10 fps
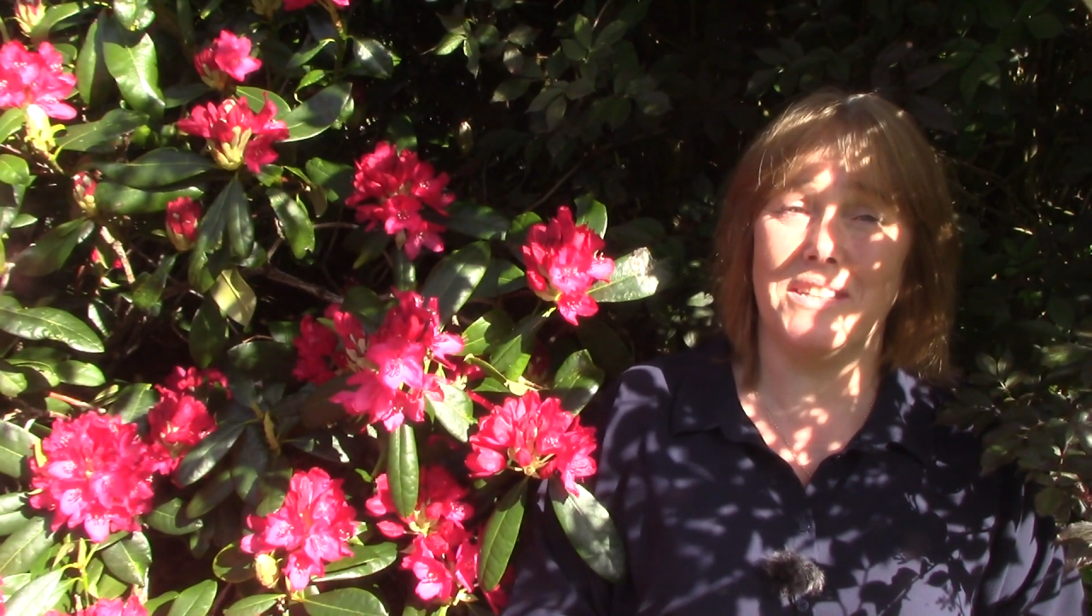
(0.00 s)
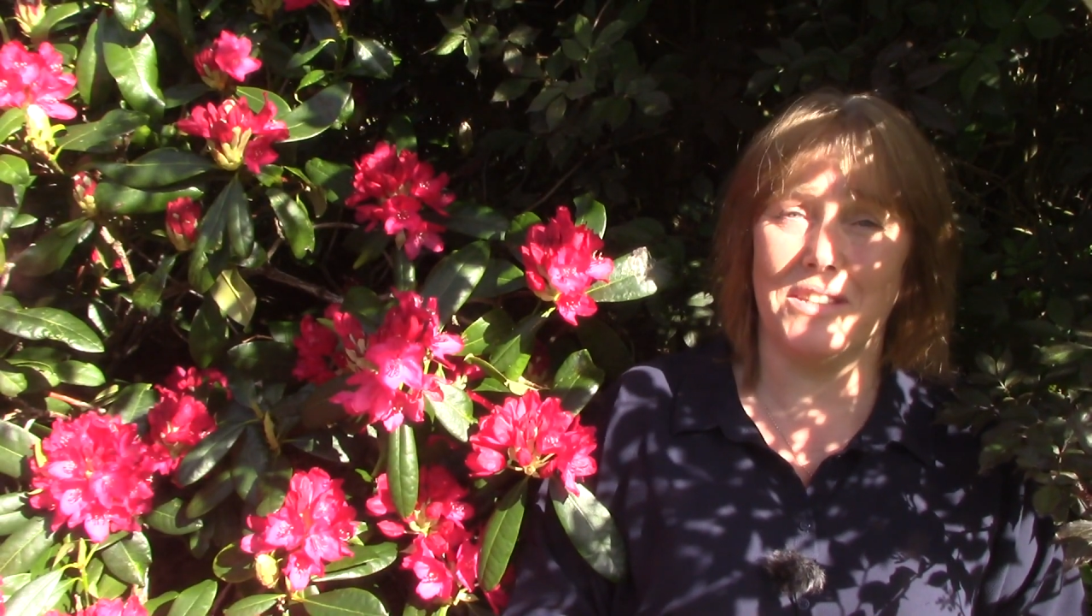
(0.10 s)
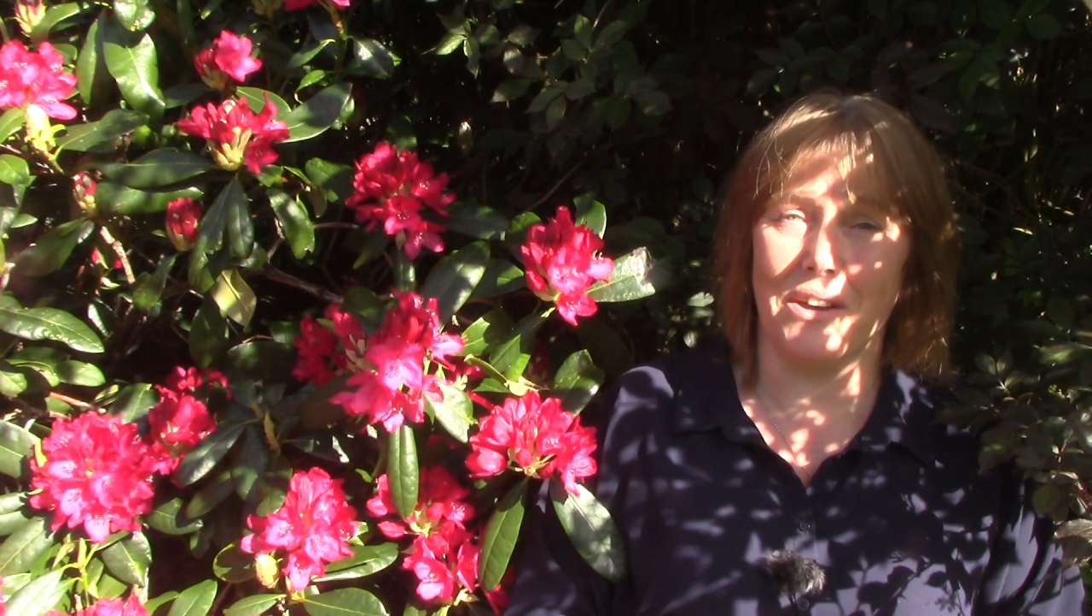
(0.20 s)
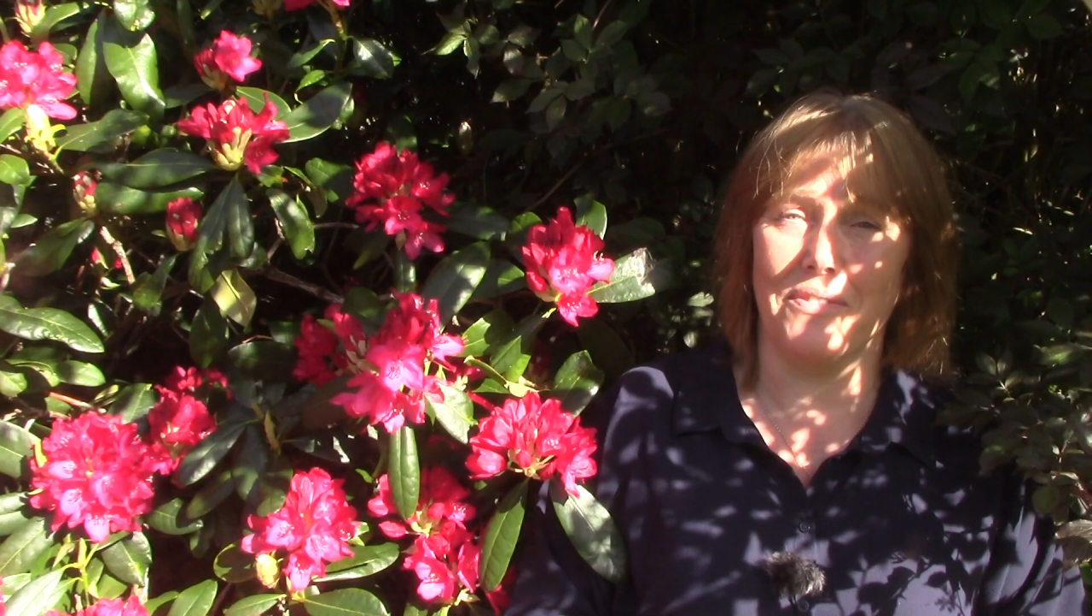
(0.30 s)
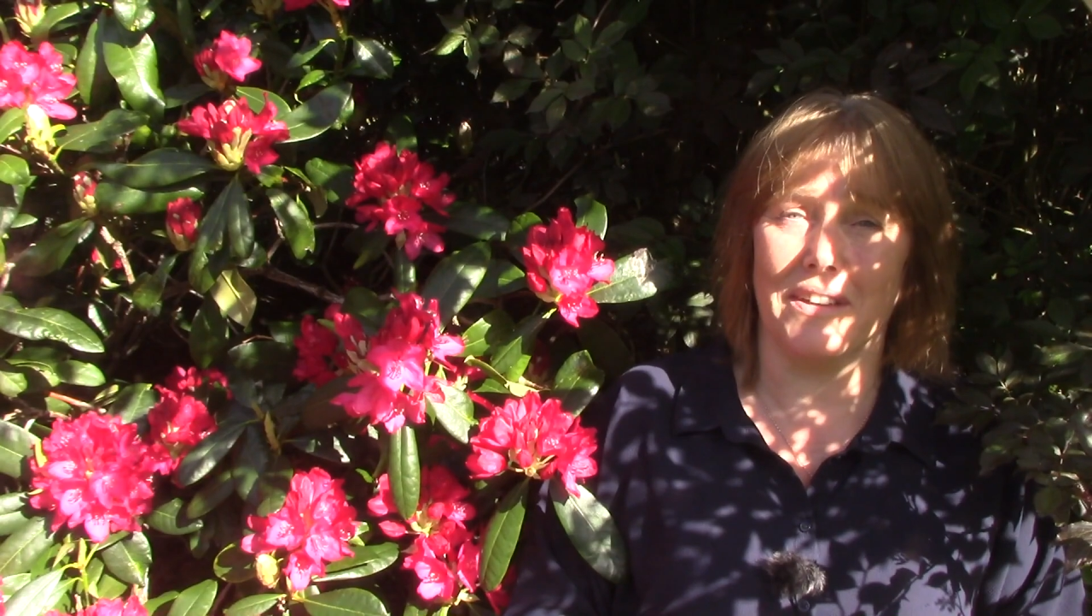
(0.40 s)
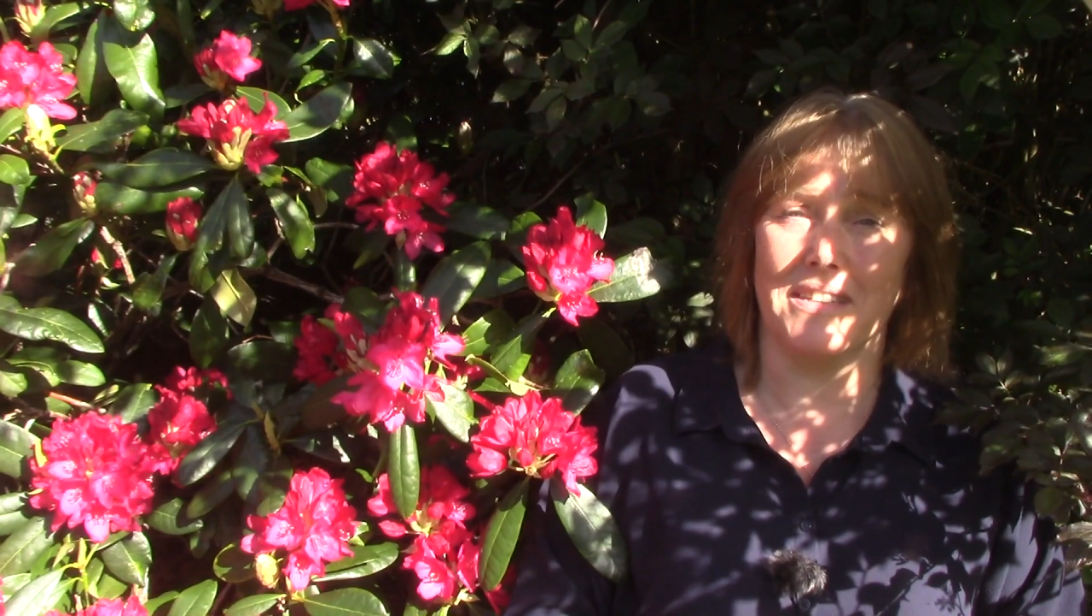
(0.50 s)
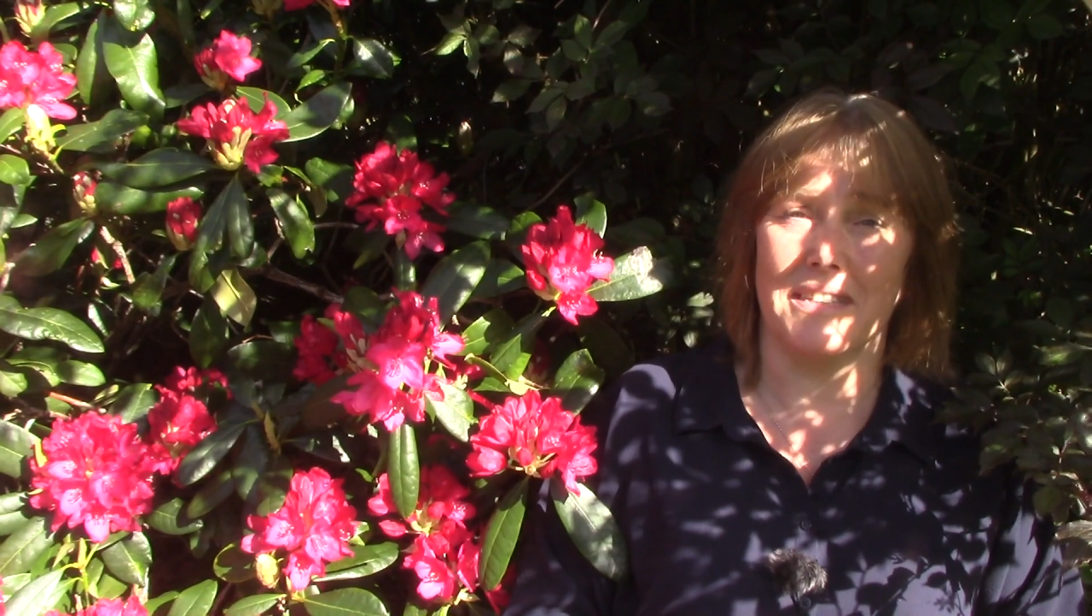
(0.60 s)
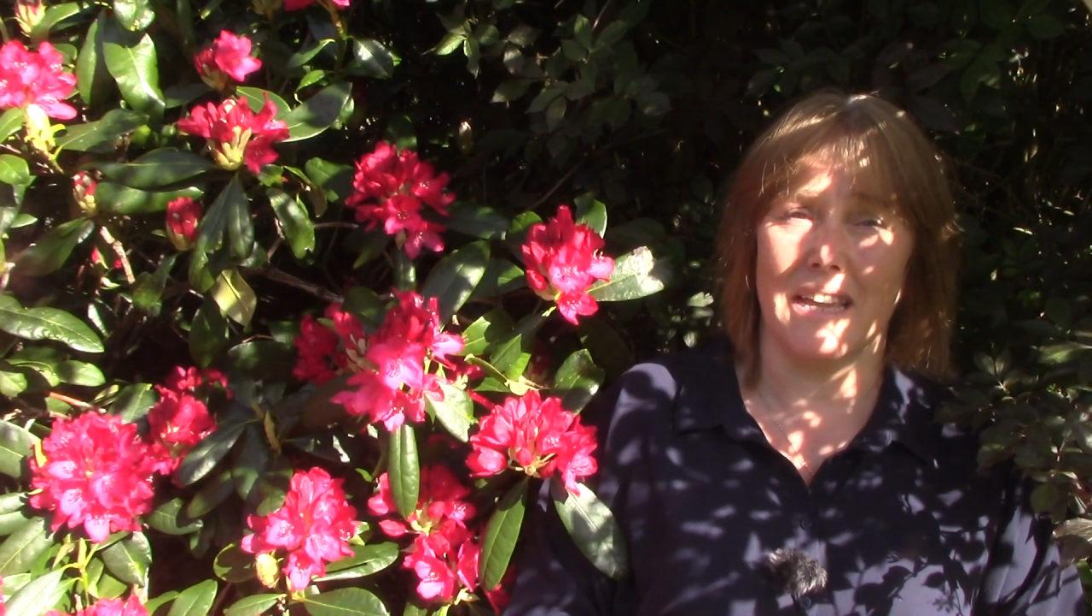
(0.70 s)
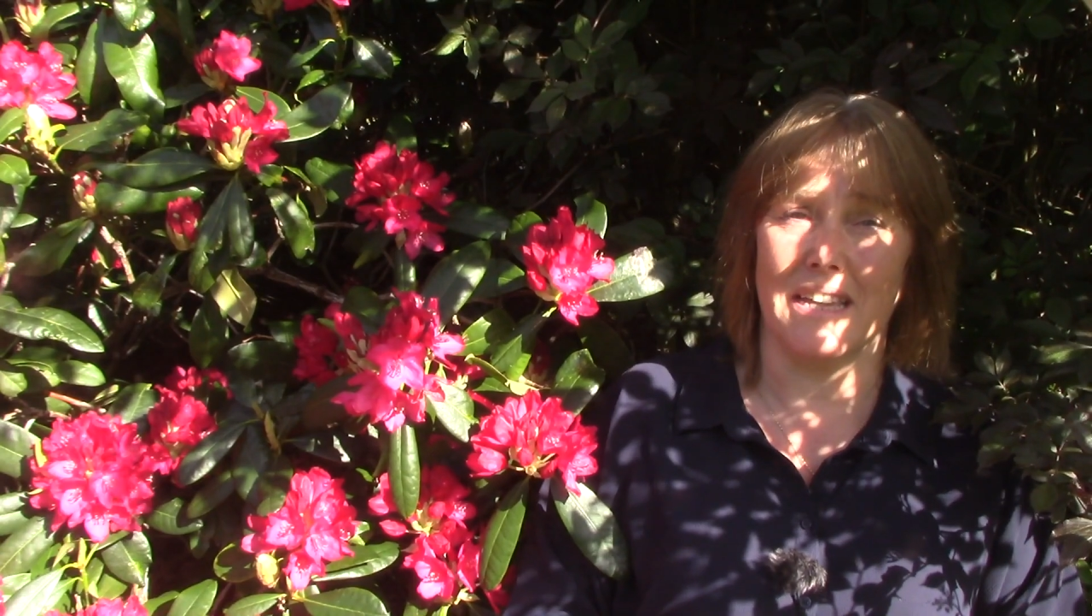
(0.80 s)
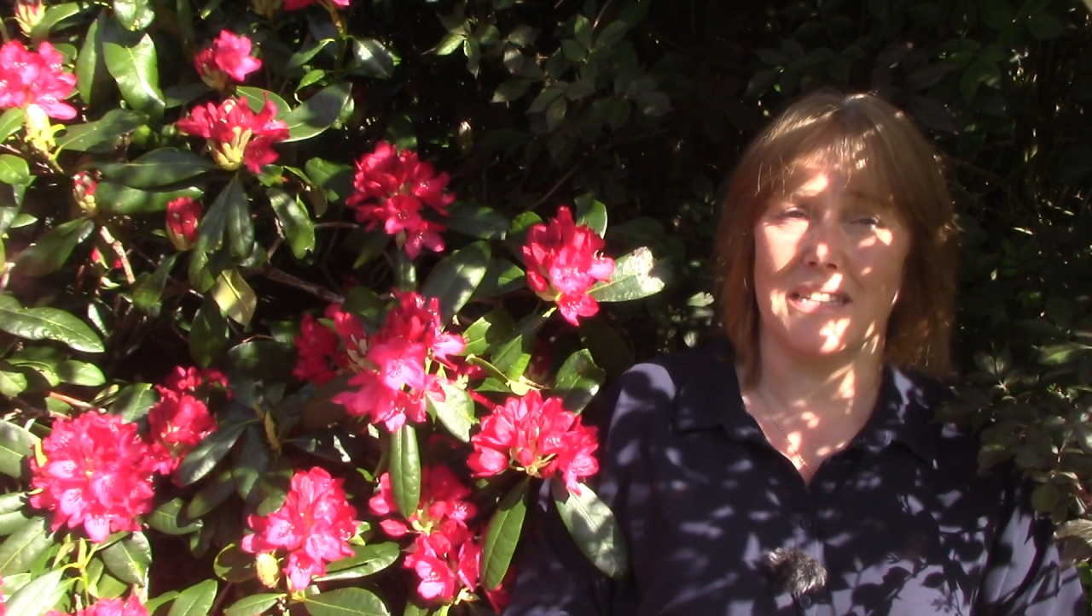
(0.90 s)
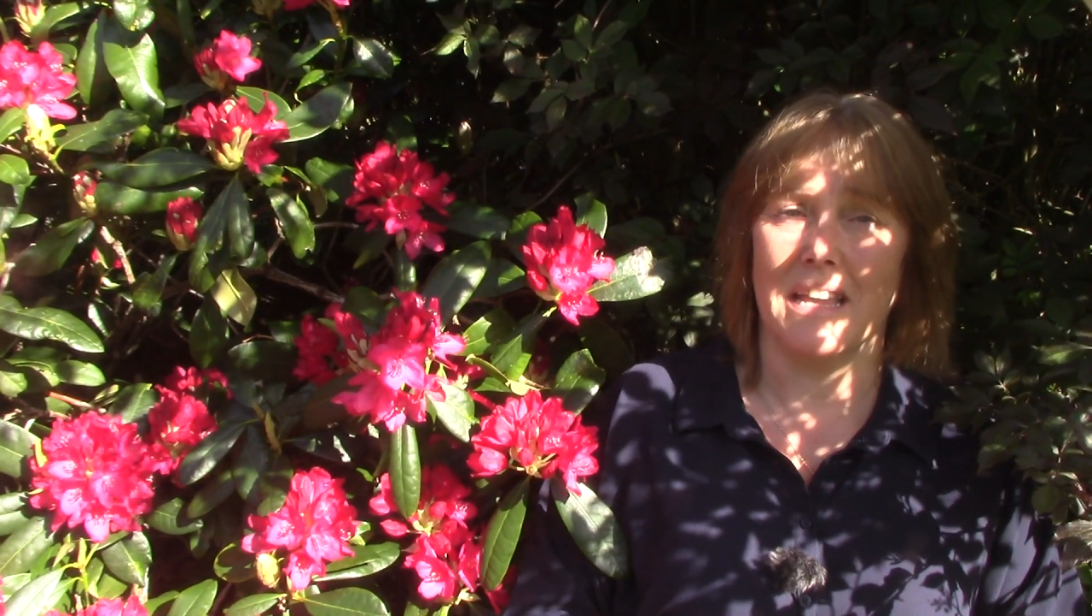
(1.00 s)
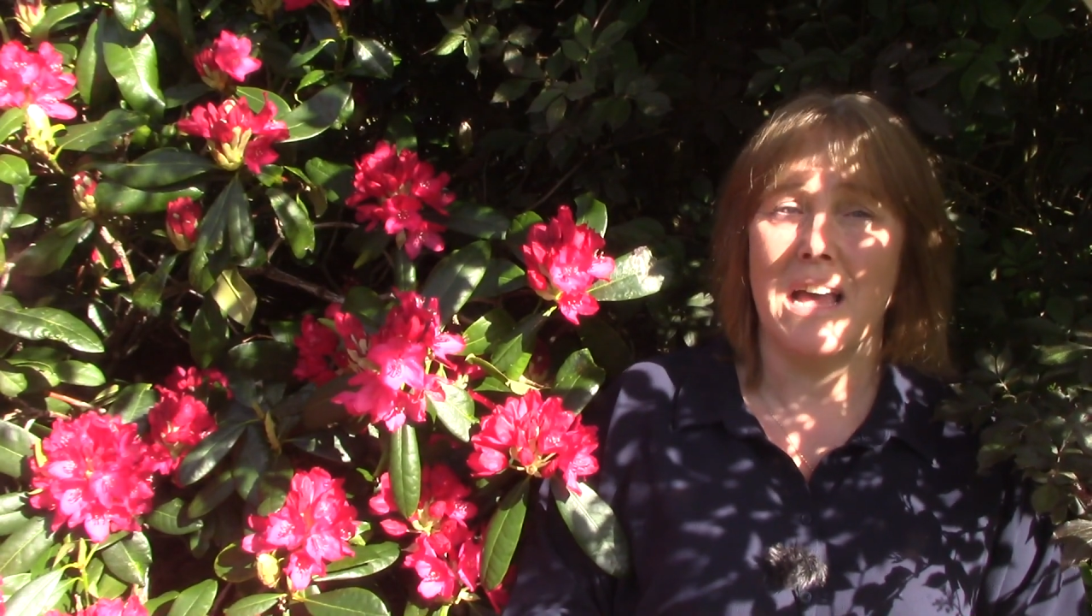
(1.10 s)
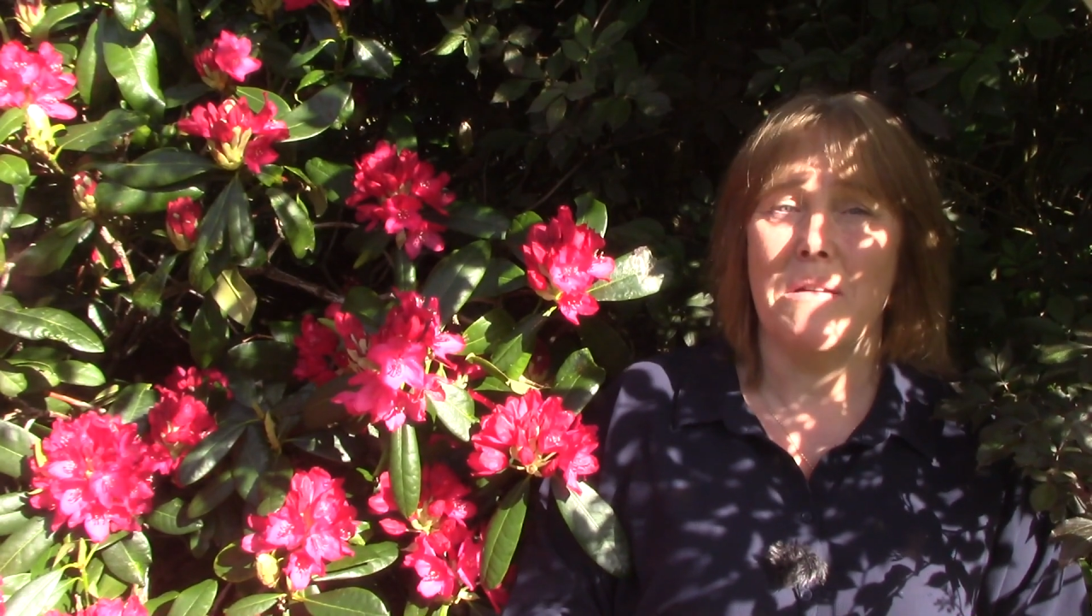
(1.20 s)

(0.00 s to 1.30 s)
suffix this